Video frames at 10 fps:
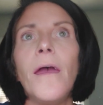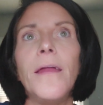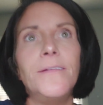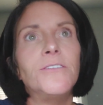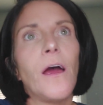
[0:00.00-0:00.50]

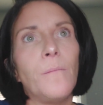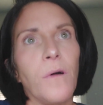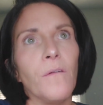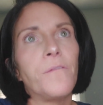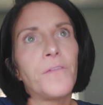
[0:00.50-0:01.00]
any
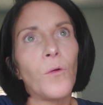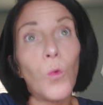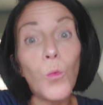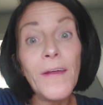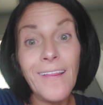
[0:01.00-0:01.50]
type of
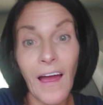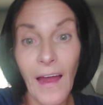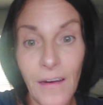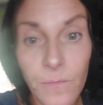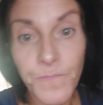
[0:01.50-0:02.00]

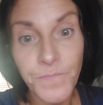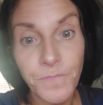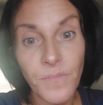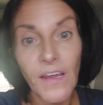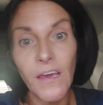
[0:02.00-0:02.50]
reline
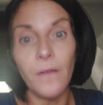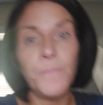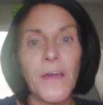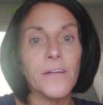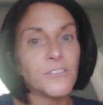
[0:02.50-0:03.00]

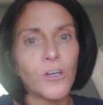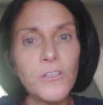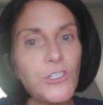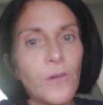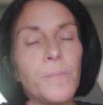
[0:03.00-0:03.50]
kit because
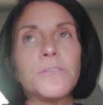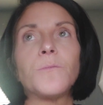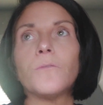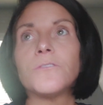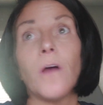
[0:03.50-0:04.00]
cushion grip is
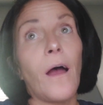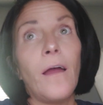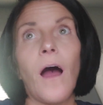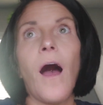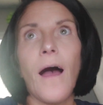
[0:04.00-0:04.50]
supposed to.
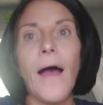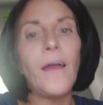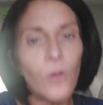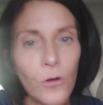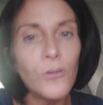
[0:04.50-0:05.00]
I,
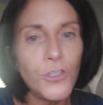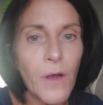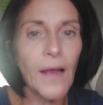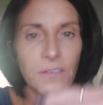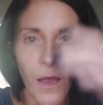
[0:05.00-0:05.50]
I heard you
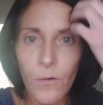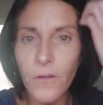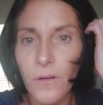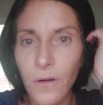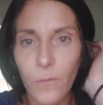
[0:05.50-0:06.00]
guys loud
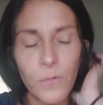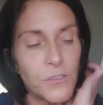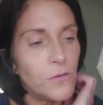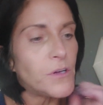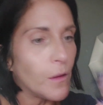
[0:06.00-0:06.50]
and clear
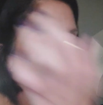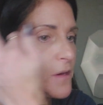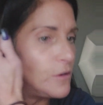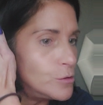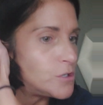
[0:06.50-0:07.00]
when you tell
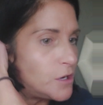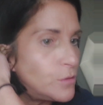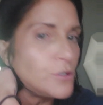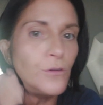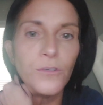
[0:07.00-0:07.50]
me to use it,
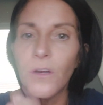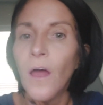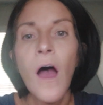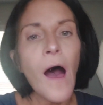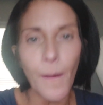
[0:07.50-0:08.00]
use it, use
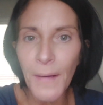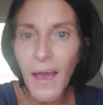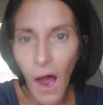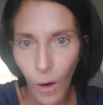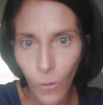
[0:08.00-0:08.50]
it. I'm a
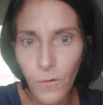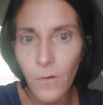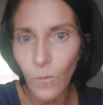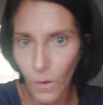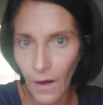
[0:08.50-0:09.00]
coward,
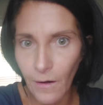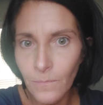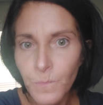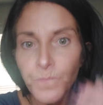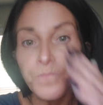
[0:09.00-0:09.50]
okay?
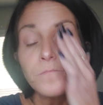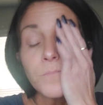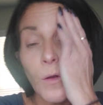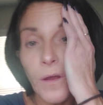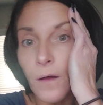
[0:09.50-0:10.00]

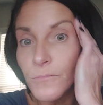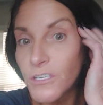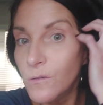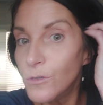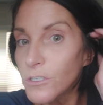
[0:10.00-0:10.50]
When it comes
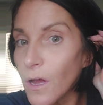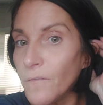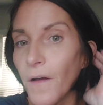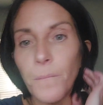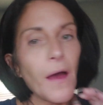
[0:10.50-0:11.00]
to new
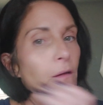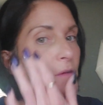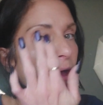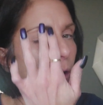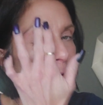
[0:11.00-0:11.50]
stuff, I'm kind
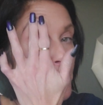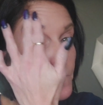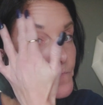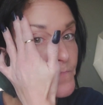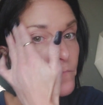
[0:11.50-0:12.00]
of a coward.
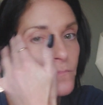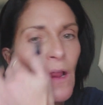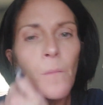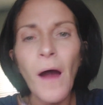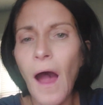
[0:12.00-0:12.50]

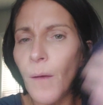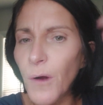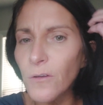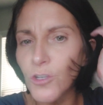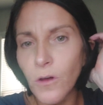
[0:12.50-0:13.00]
My
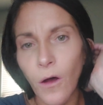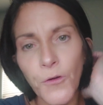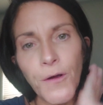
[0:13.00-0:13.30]
eyebrows look all